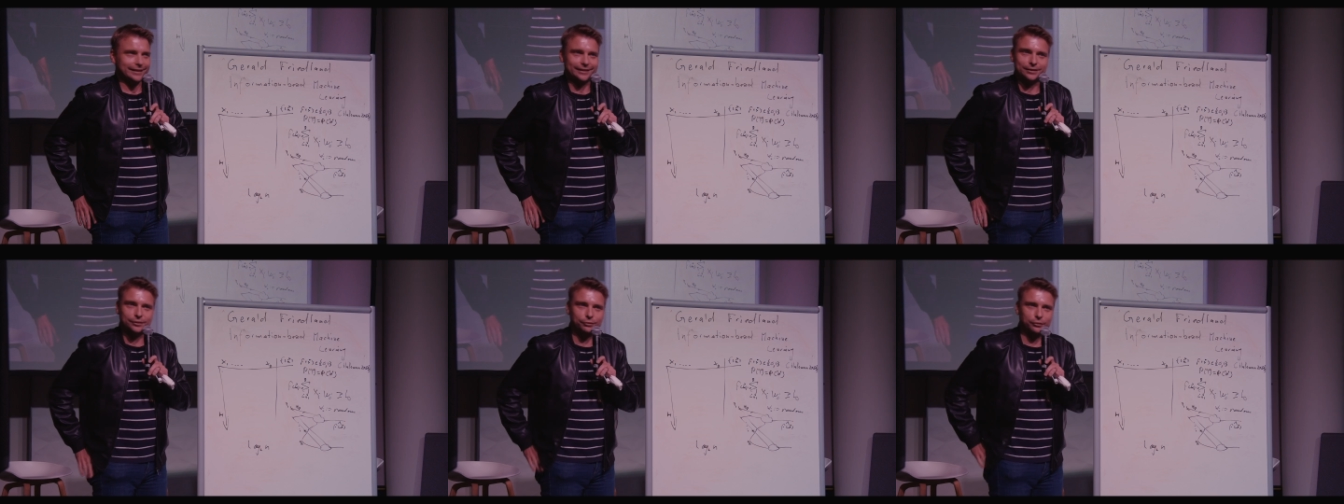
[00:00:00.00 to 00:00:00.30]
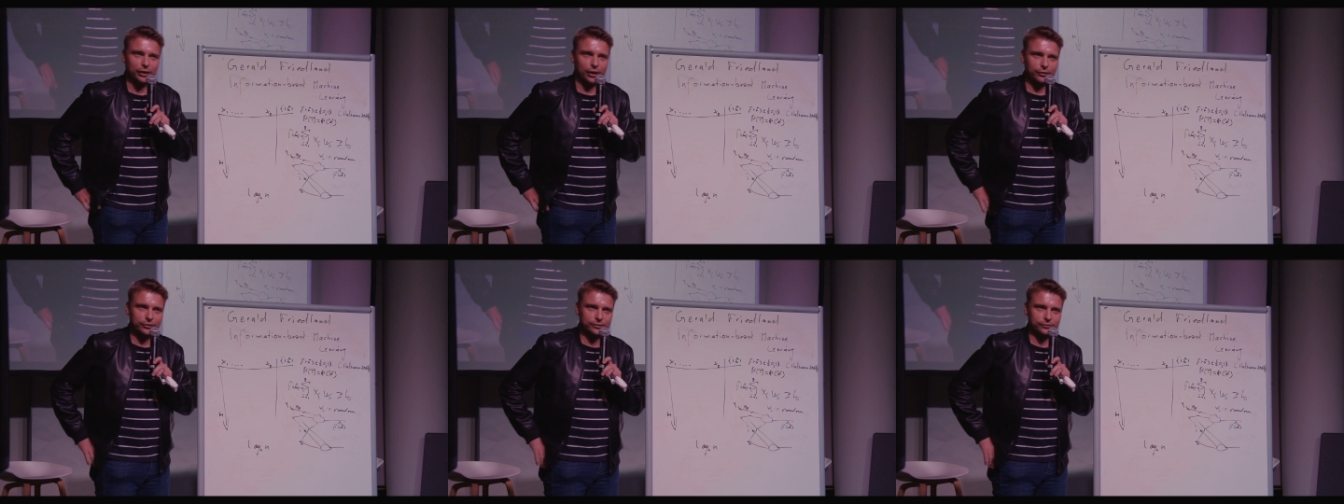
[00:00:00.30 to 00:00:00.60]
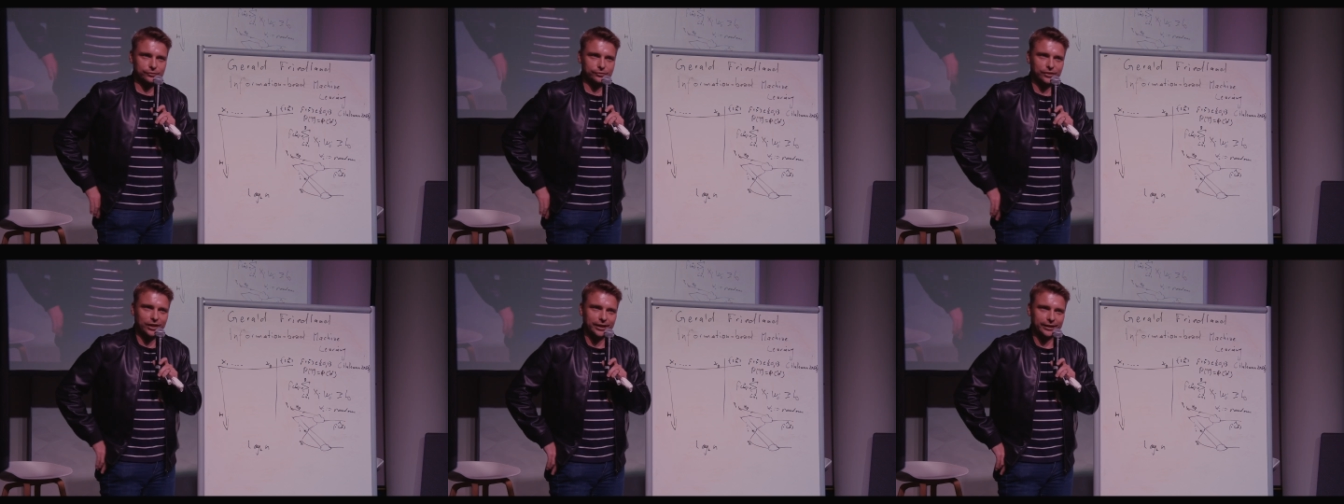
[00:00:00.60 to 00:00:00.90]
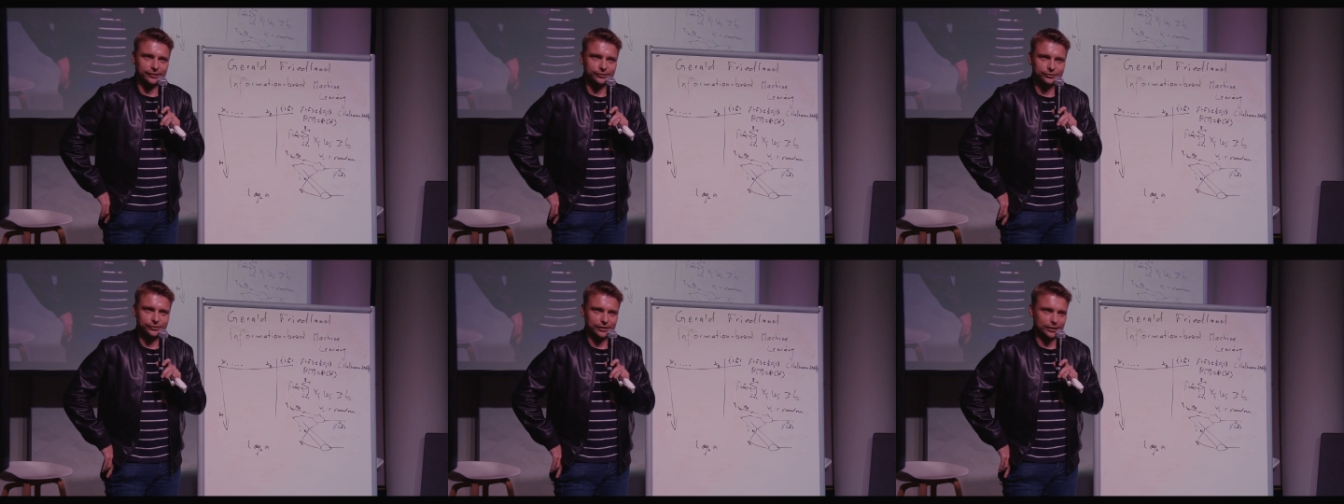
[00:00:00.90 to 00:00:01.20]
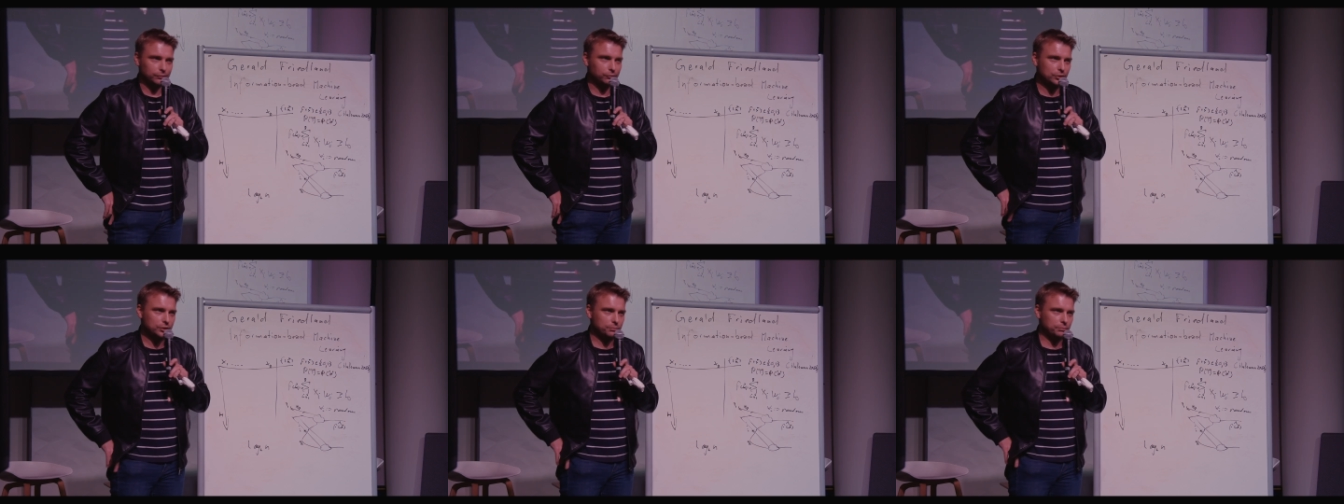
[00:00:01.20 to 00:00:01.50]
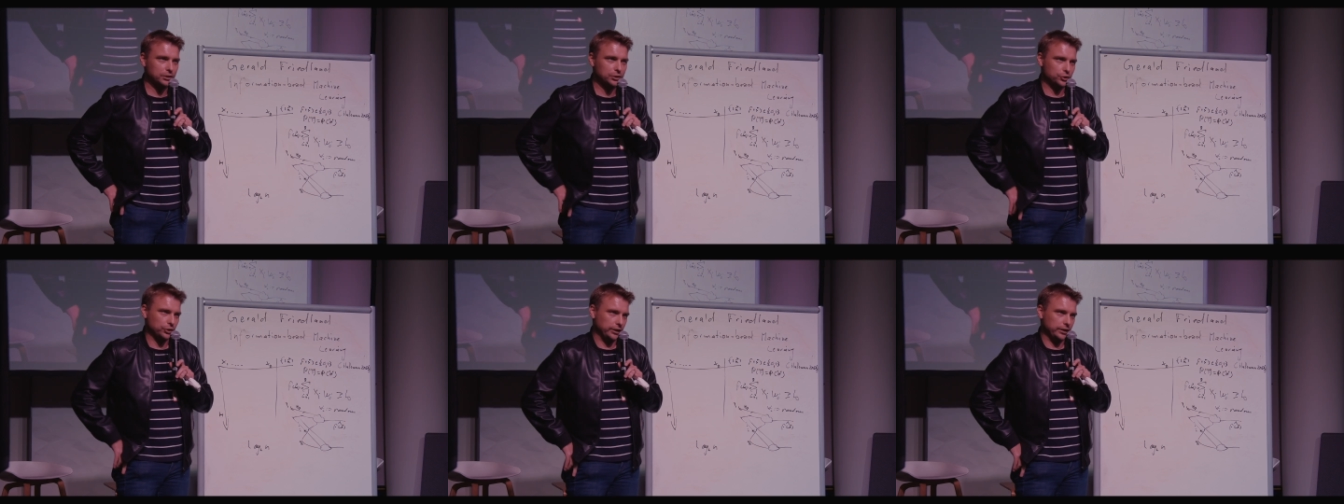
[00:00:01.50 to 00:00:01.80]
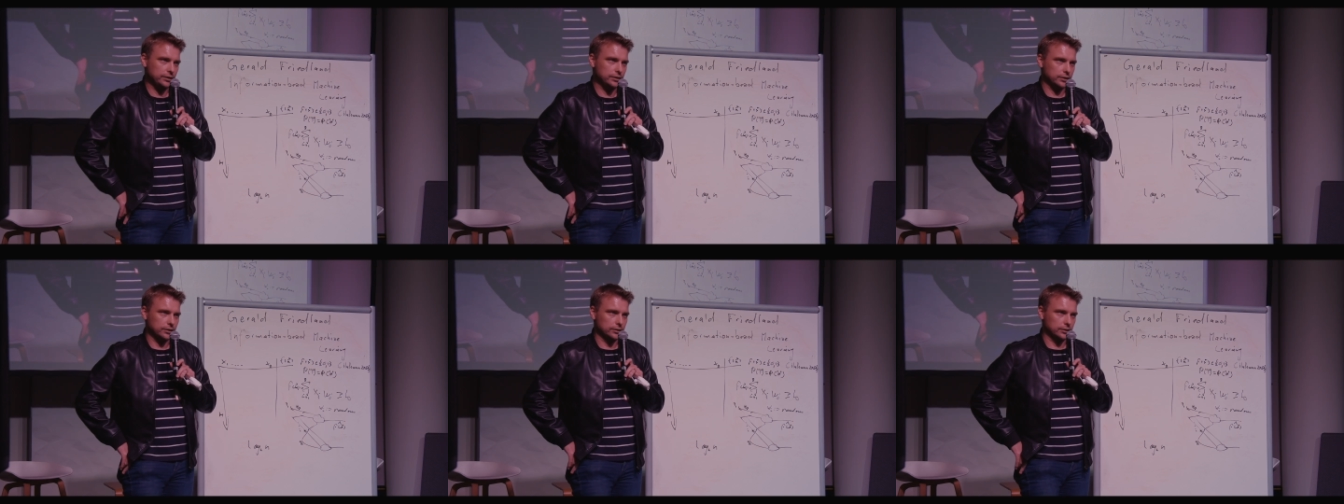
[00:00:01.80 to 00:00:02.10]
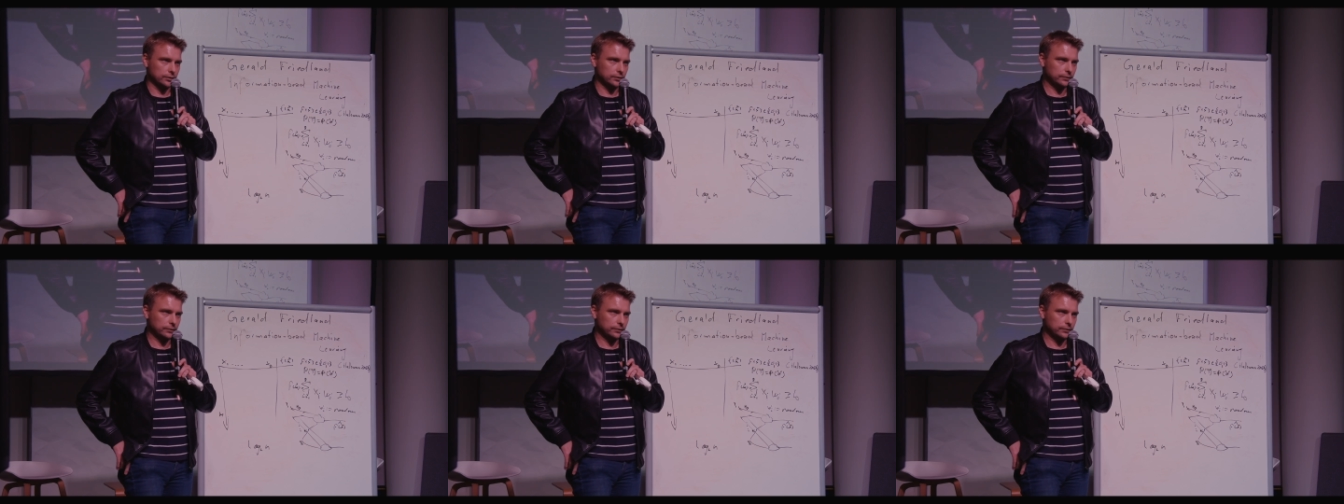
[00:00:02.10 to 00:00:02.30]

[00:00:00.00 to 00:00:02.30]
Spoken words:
in 2005, it was much easier.